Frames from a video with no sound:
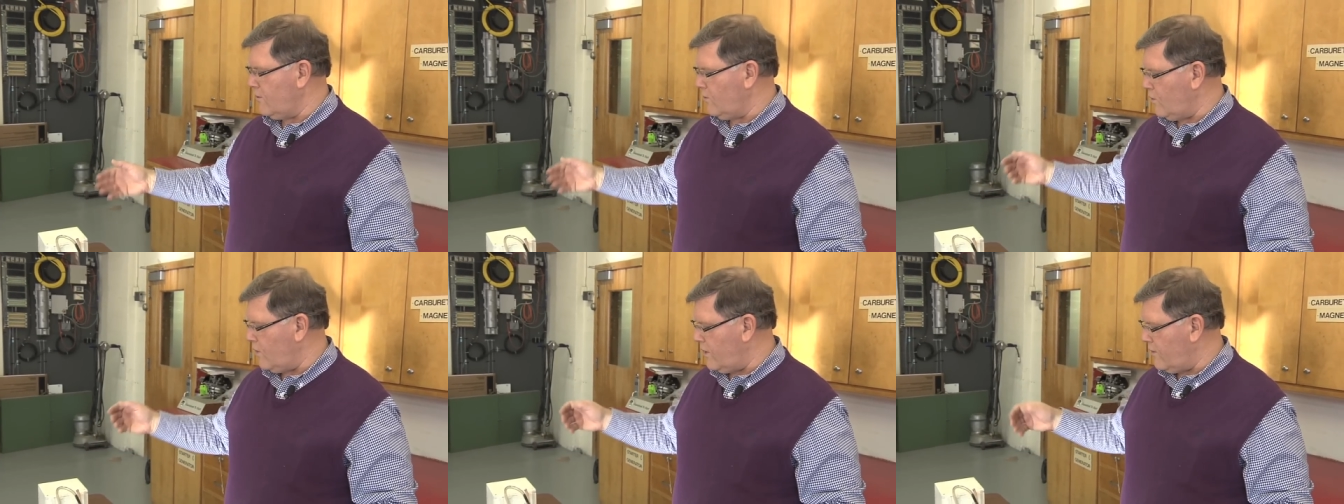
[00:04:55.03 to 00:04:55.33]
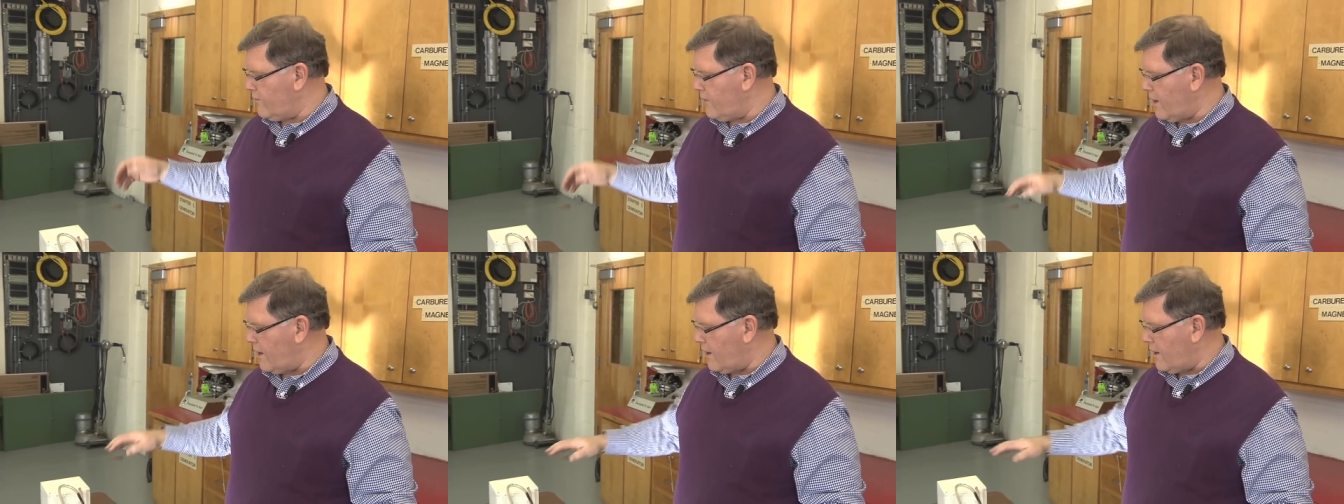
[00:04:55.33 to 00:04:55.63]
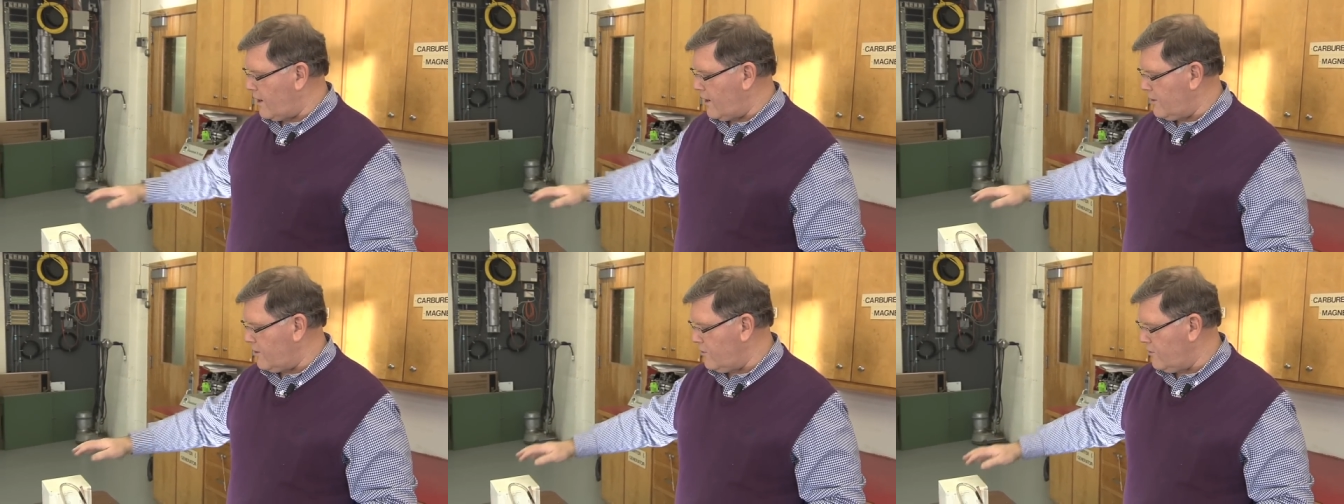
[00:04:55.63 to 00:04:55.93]
We've got
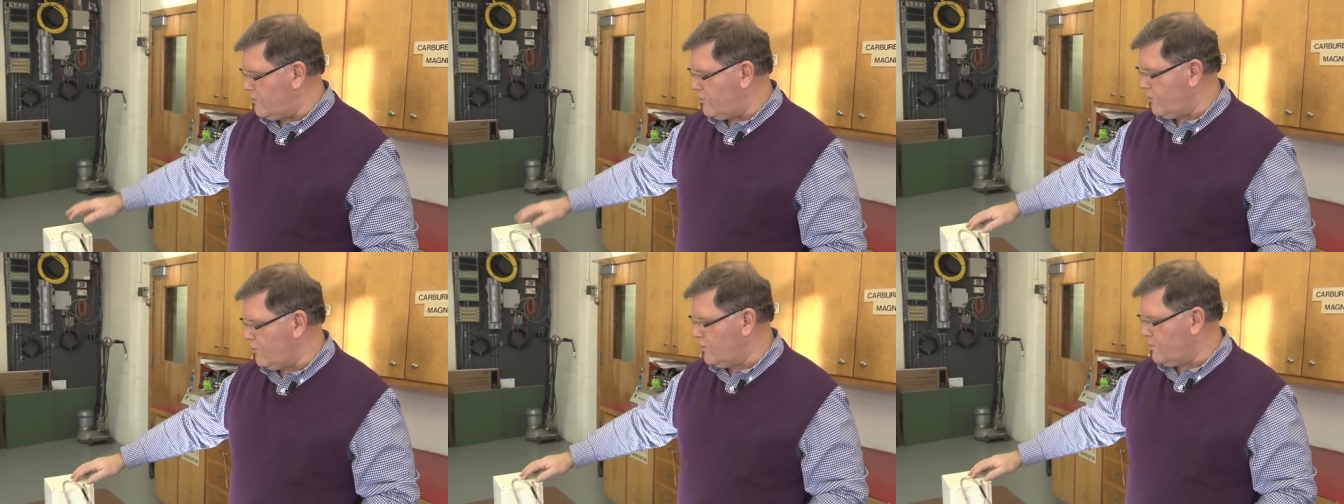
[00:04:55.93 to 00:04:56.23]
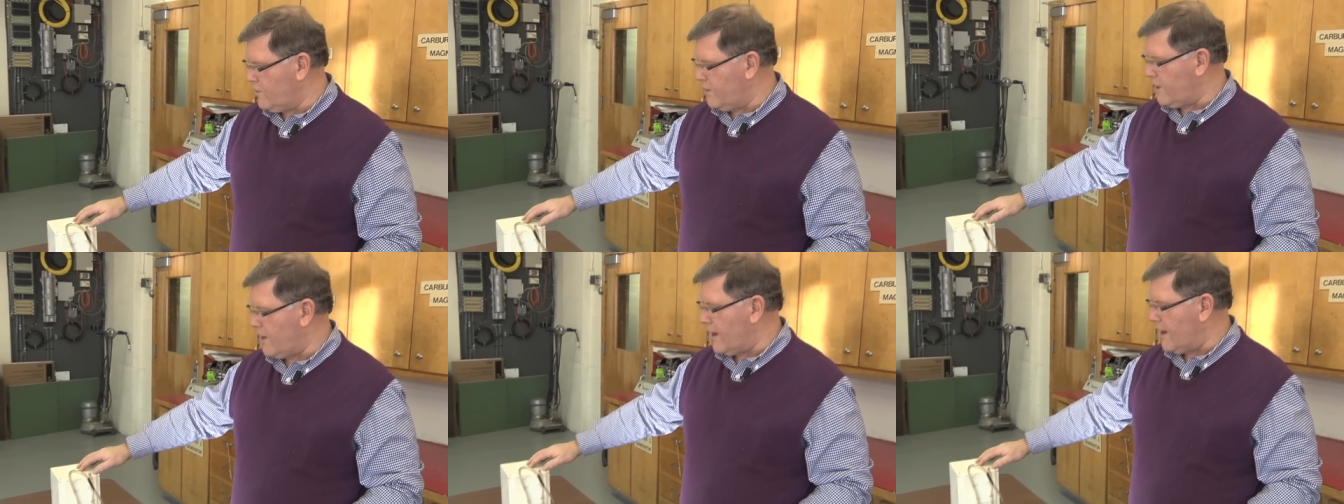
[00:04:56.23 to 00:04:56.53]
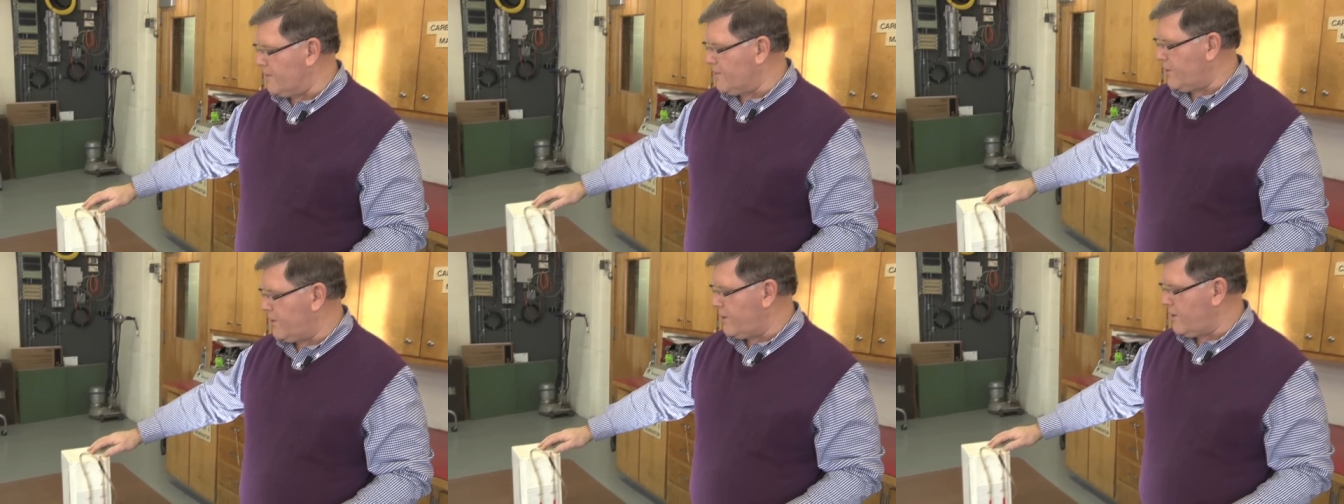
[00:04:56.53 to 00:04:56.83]
our U-tube
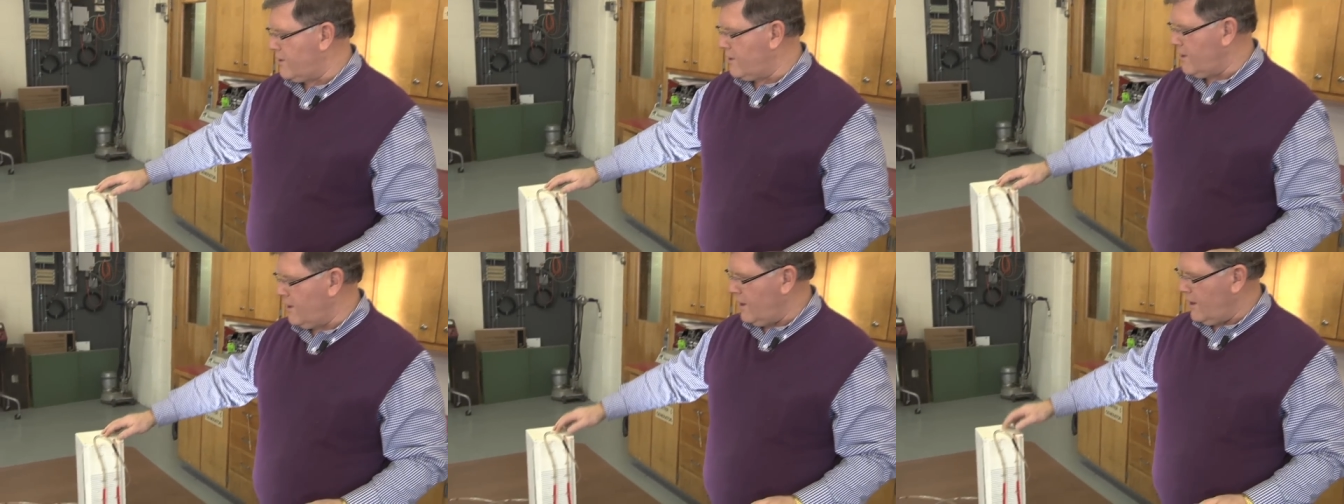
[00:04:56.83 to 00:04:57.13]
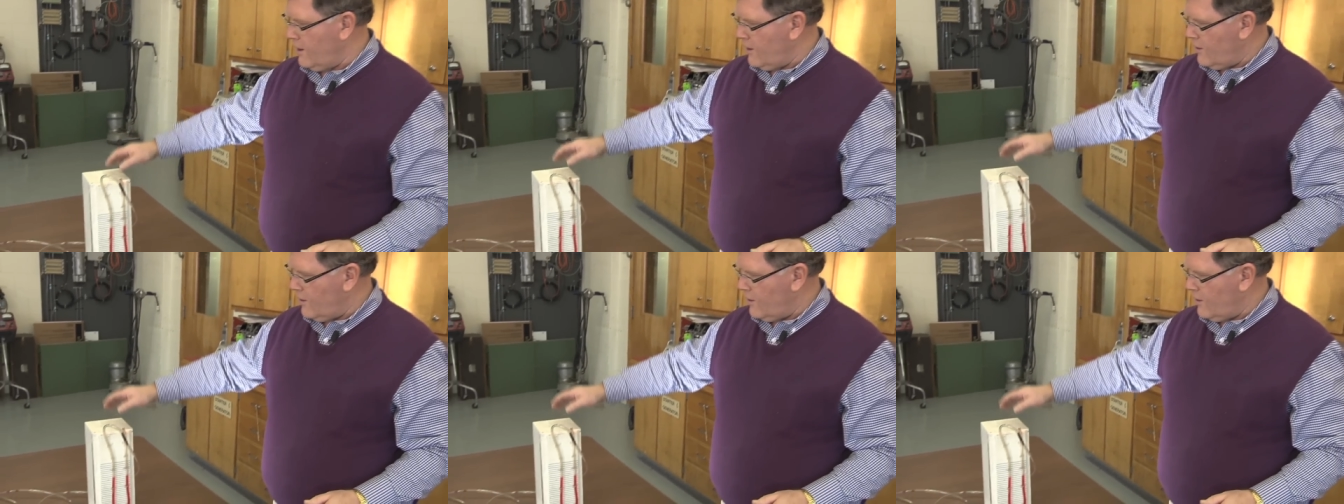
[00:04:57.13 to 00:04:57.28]
manometer